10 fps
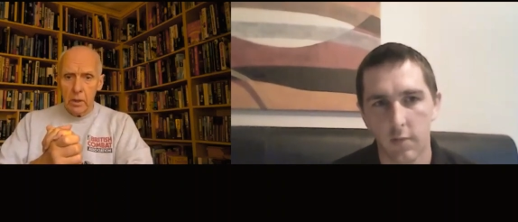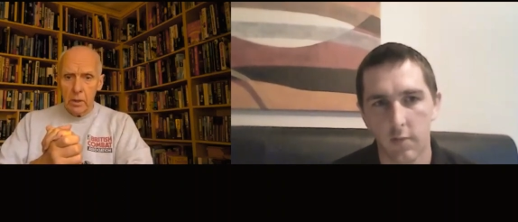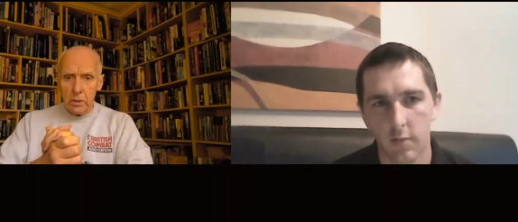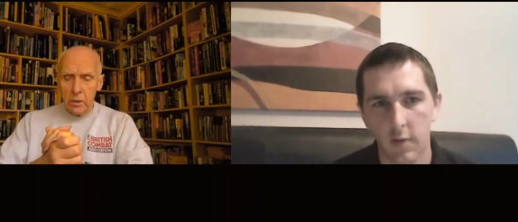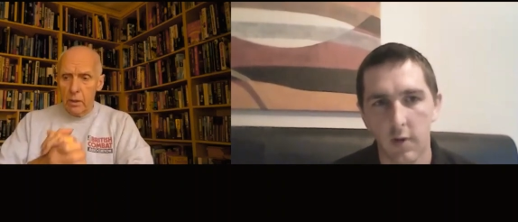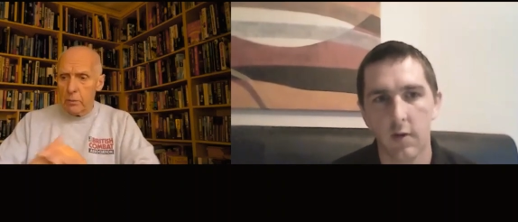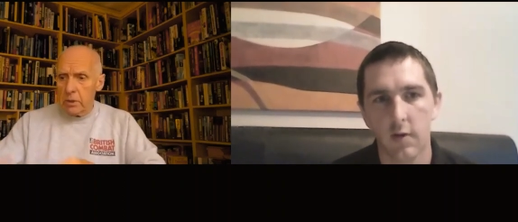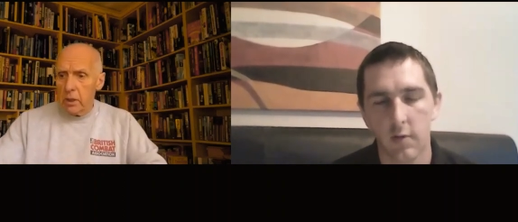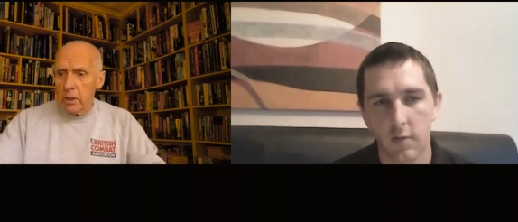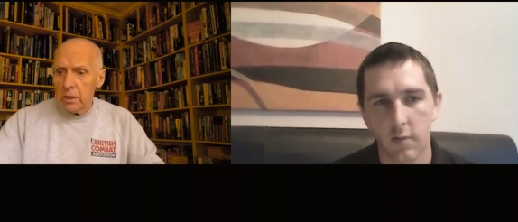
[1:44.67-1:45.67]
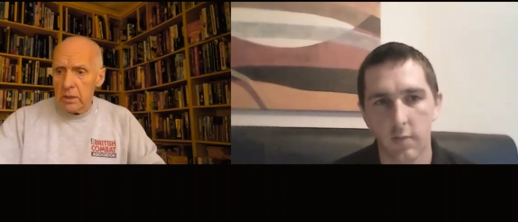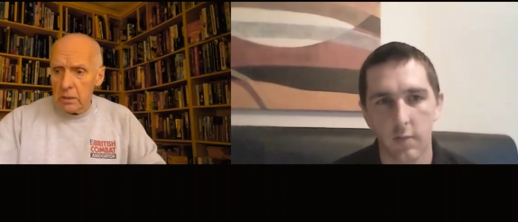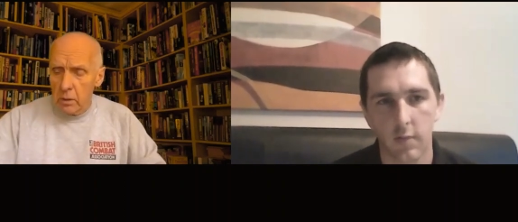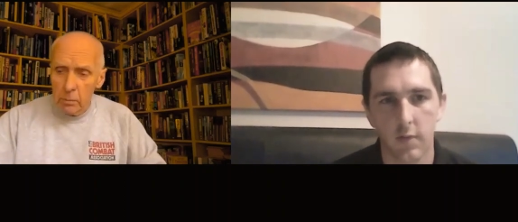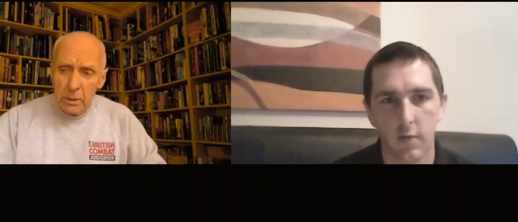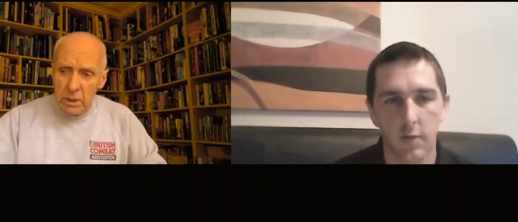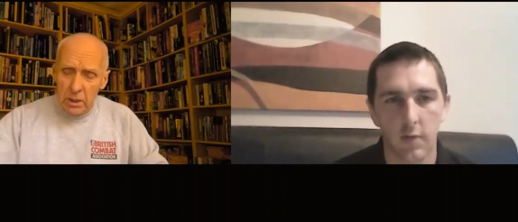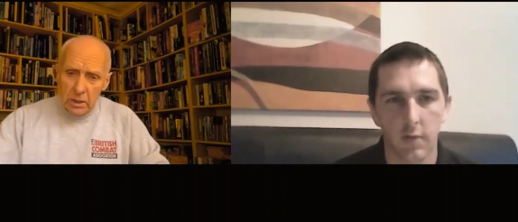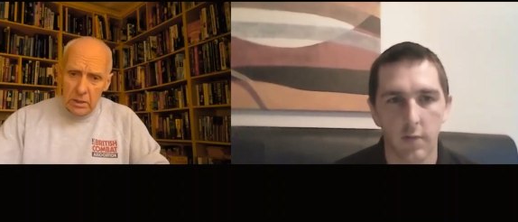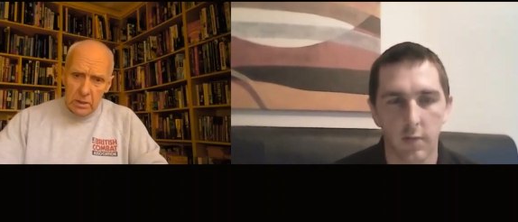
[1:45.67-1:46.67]
Speaker 1: So that was yeah. the early six, oh, mid
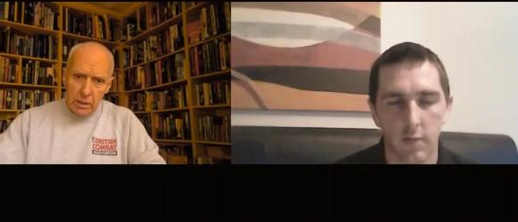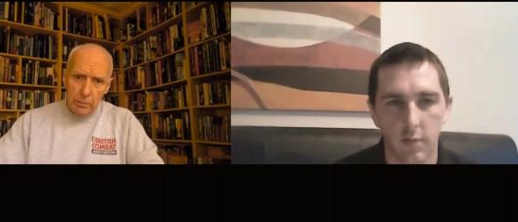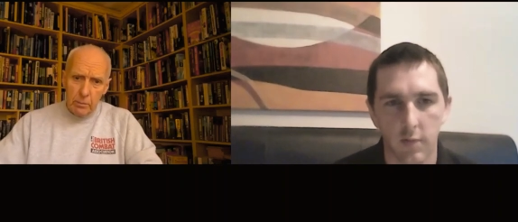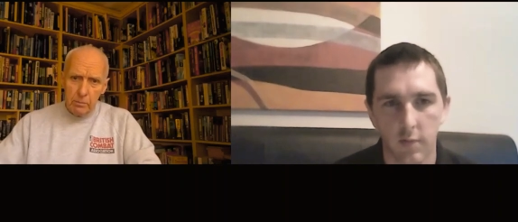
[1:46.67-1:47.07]
60s, Emmett.